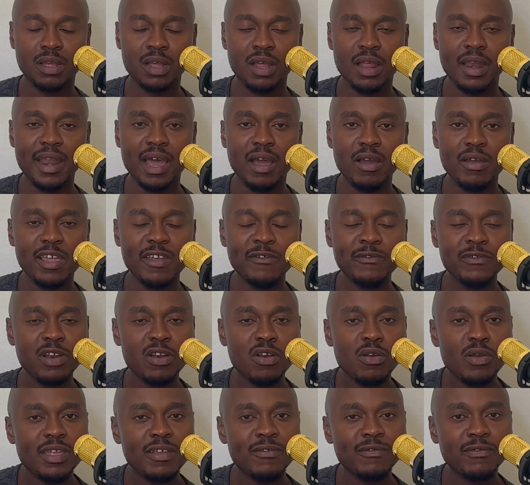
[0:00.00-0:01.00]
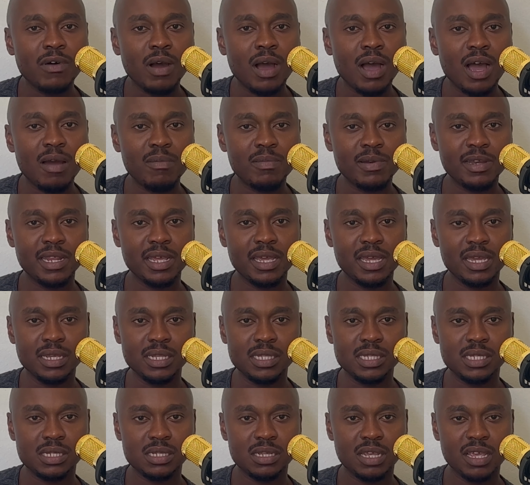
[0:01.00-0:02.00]
Now, if you're looking for
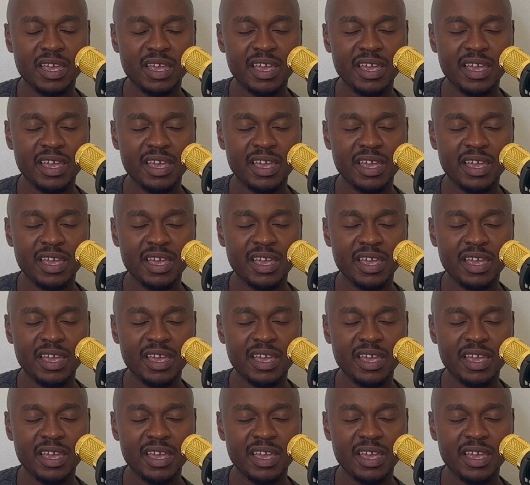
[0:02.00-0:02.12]
updates